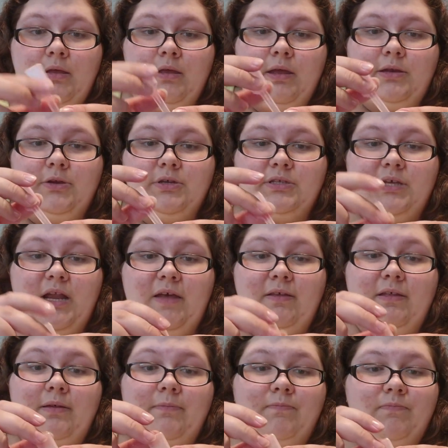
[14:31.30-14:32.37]
And you're just going
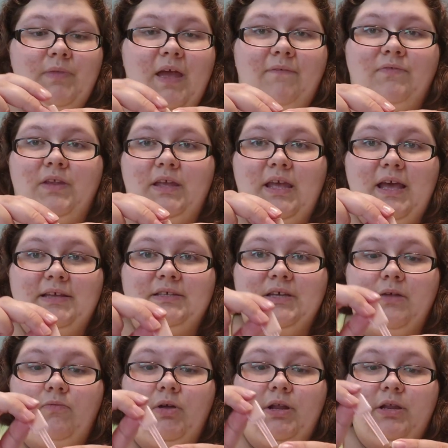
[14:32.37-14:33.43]
to have to guess
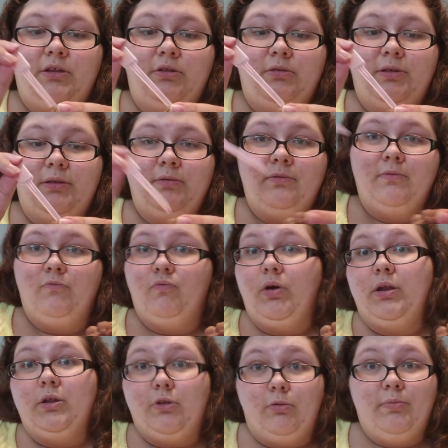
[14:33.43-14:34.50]
on what
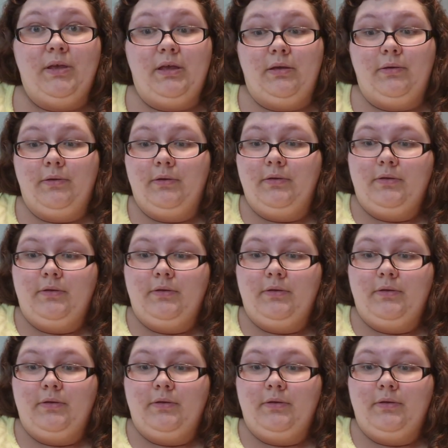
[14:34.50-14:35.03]
it'll be.